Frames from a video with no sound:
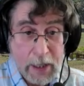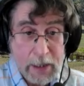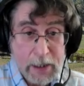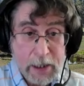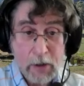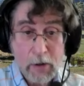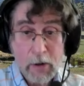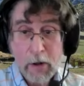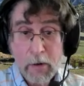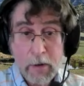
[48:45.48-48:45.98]
and
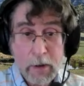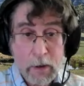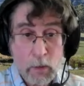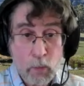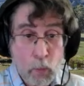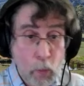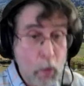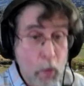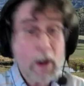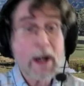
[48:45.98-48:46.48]
there are
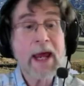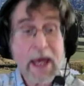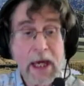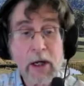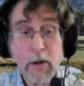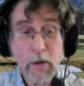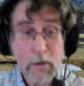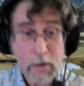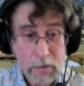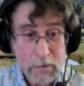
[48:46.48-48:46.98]
in 1
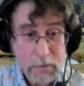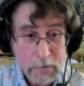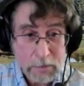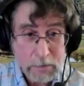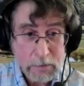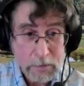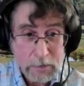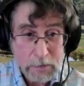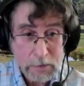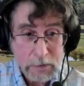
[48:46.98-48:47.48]
acre,
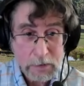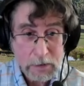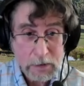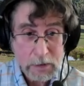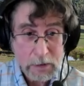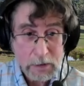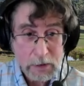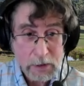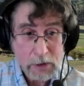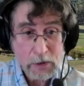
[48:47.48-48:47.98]

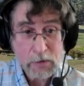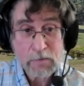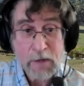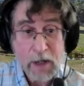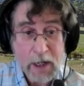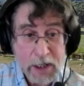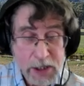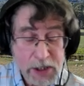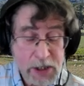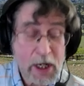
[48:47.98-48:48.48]
you've
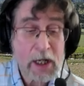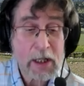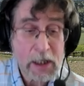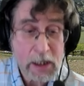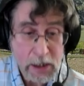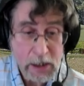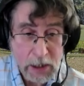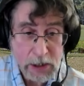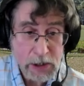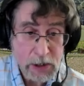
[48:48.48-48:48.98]
got a
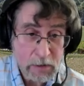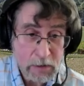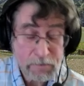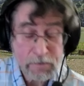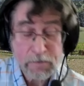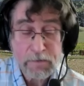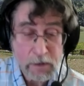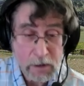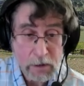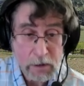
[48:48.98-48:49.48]
stocking density of
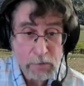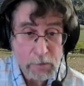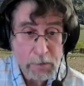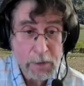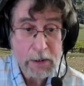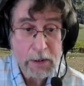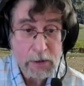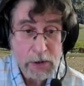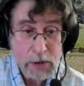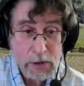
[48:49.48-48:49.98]
1,500
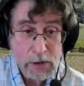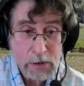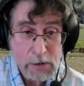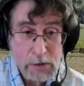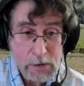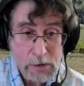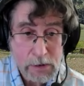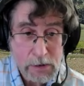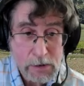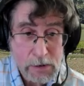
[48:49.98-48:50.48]
pounds.
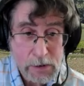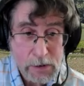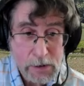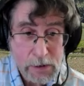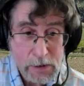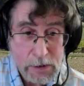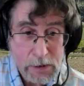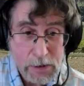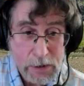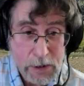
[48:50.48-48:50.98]

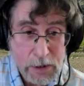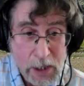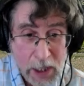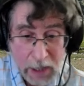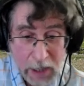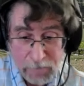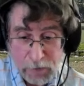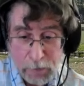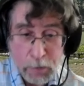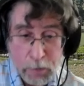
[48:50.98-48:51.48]

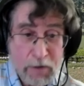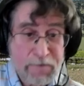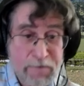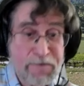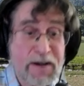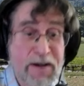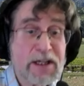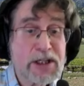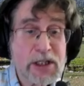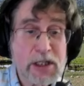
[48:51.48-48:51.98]
If you put a
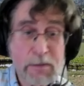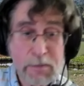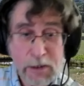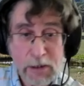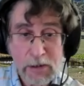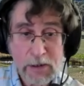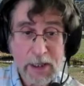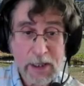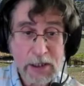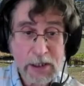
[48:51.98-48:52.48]
fence in the
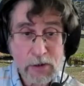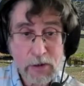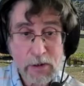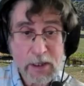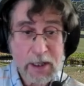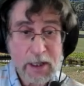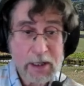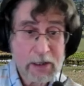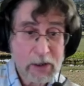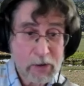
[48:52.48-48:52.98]
middle of that, so you
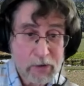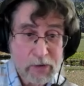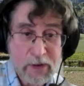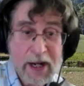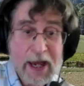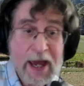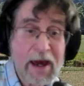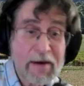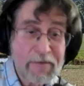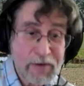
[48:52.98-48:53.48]
get down there
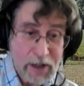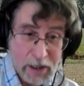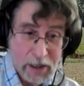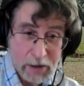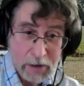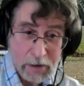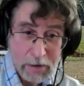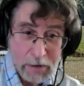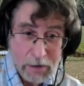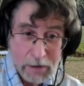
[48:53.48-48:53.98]
on half an
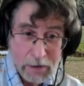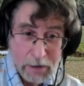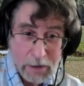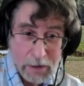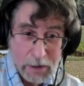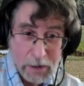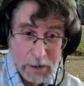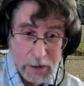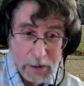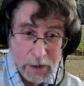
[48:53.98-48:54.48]
acre,
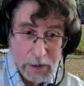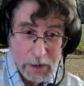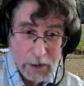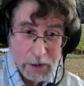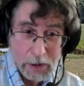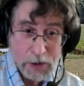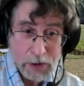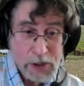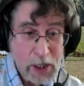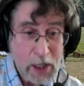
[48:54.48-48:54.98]

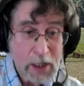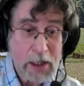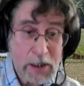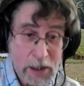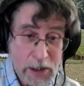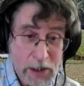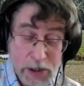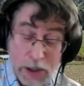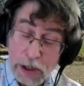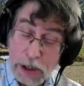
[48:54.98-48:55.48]
your stocking
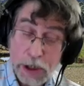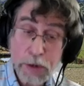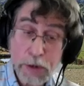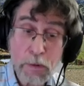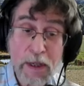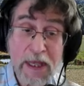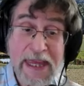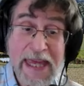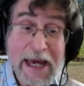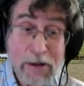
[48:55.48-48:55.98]
density is
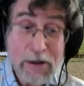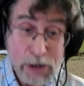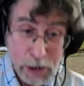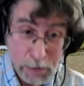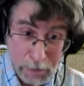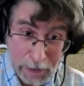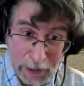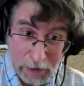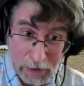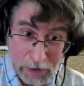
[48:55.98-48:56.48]

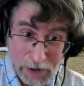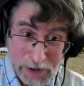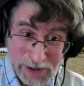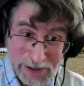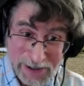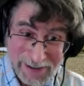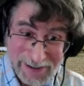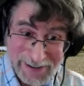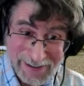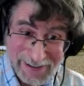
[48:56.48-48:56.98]
3,000
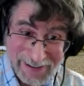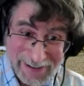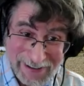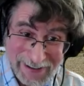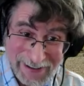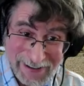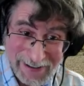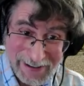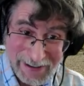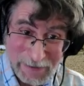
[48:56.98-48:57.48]
pounds
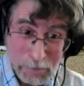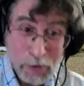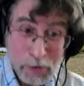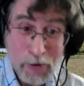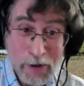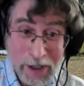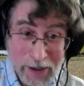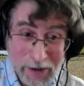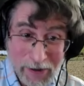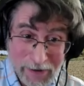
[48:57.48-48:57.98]

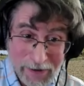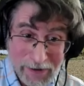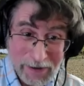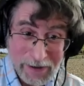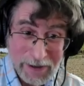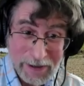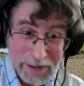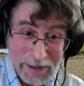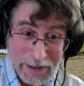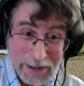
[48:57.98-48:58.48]
per acre.
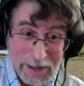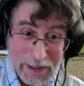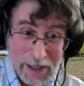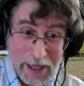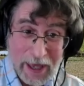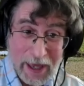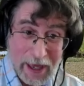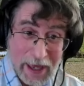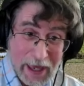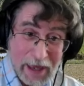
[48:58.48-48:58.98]

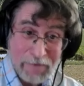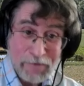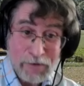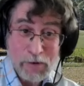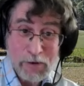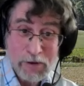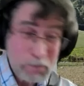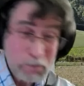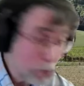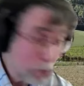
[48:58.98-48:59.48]
If
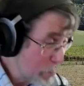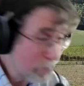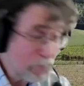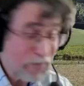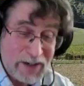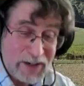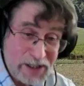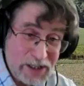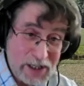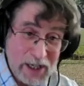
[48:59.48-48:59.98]
you put a
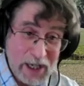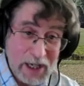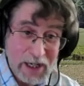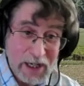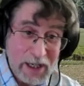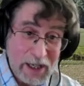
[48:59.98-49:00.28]
fence again